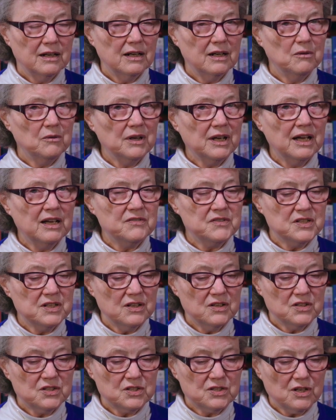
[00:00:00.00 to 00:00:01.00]
We have
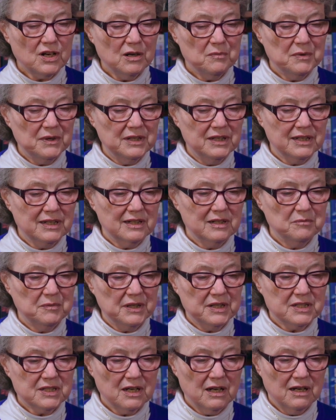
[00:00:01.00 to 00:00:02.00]
to stop a little
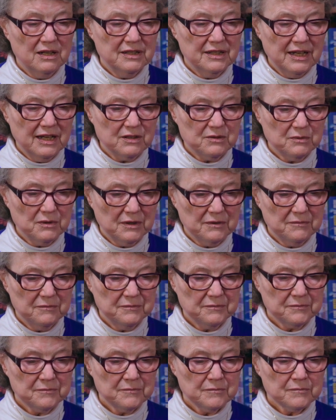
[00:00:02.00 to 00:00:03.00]
bit on that one.
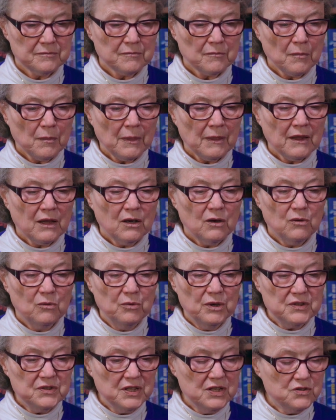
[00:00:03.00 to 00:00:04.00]

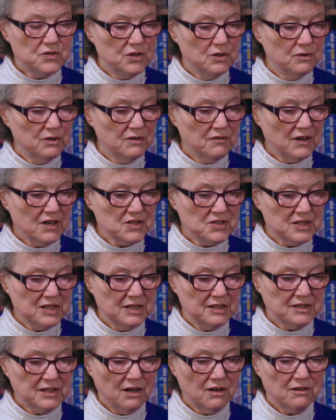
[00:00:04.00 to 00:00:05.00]
With his universal
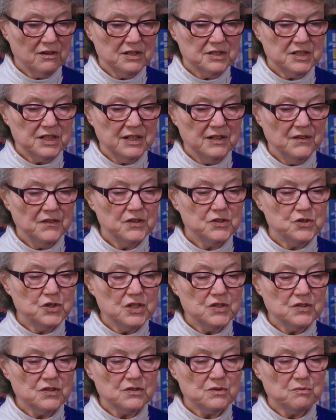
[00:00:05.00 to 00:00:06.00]
authority,
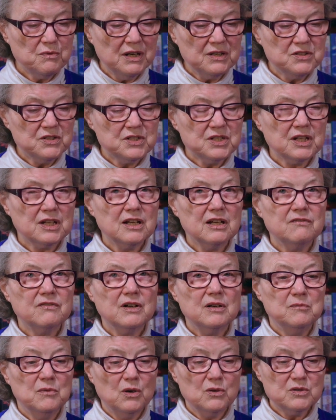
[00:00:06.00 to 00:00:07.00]
Jesus wants to give
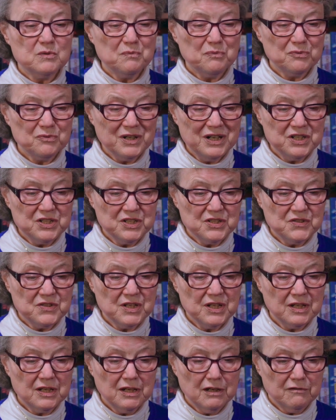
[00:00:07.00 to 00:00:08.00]
a most precious
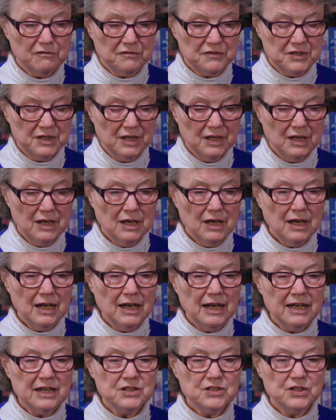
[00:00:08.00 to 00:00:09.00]
gift
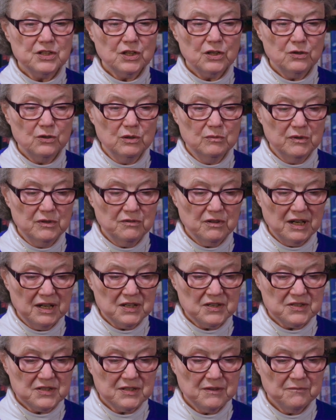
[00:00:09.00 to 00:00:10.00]
to the human
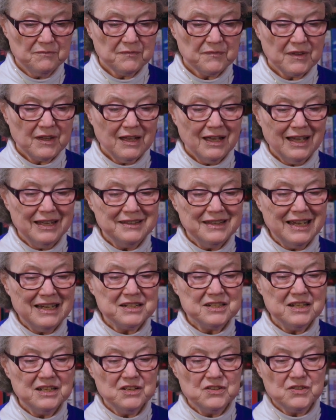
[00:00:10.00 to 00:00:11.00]
race. And
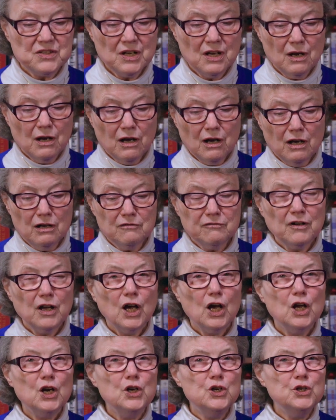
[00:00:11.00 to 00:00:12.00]
that is of
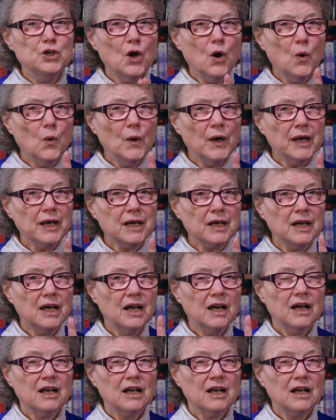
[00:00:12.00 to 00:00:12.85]
knowing